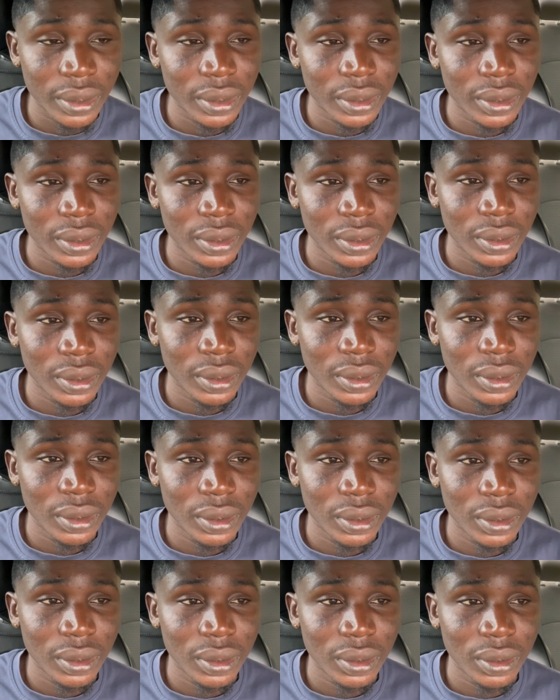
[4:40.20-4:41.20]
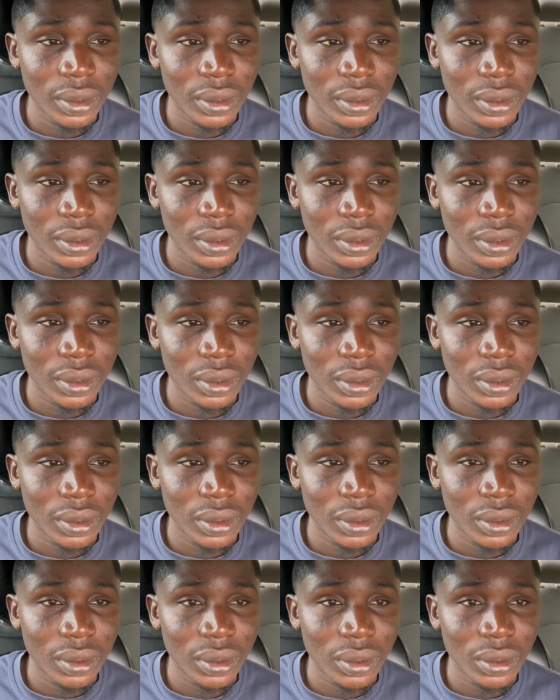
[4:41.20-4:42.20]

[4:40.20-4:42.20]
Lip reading: (silence)